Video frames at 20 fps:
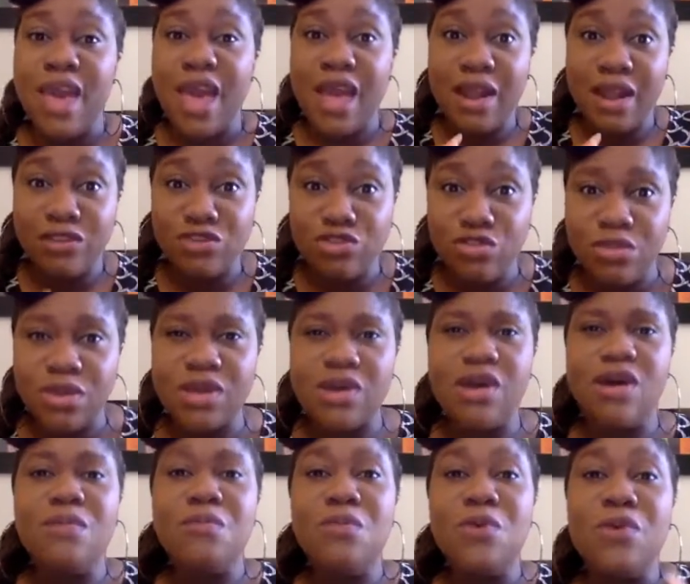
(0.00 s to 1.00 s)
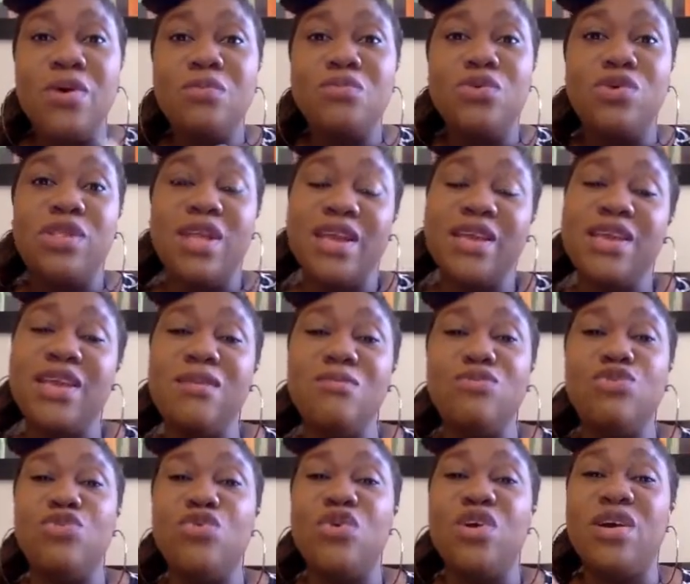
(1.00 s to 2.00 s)
And as you become more and more like
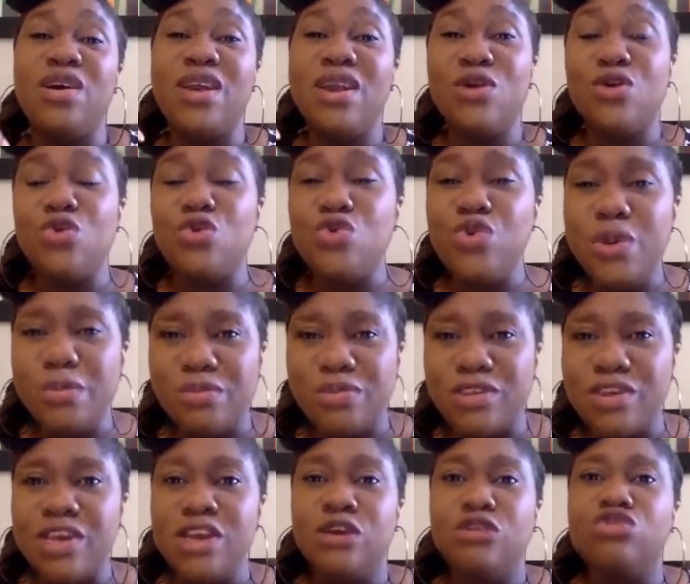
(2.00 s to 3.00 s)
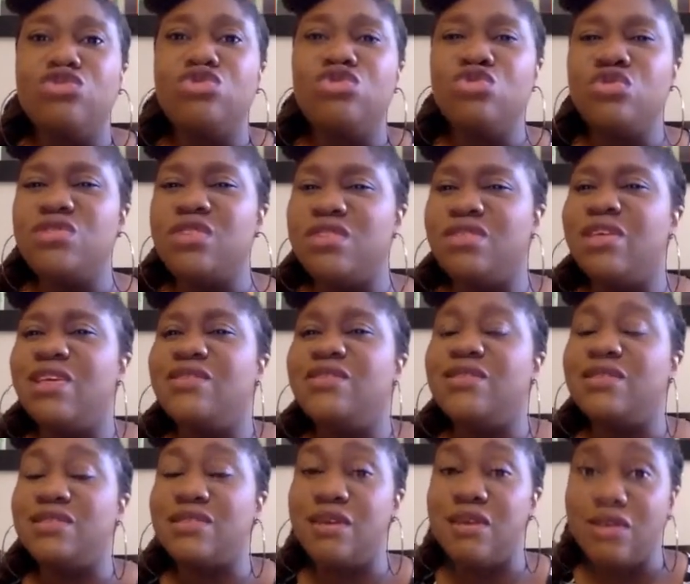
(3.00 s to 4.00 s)
him, you're equipped to do the things
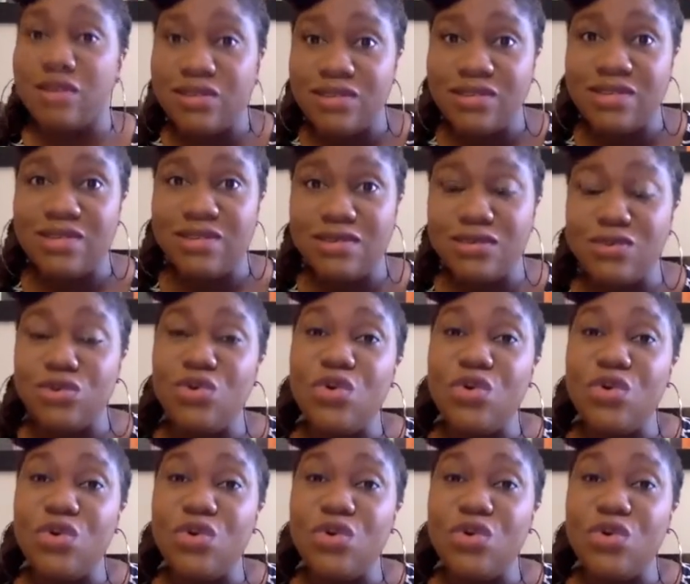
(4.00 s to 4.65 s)
he's called you to do.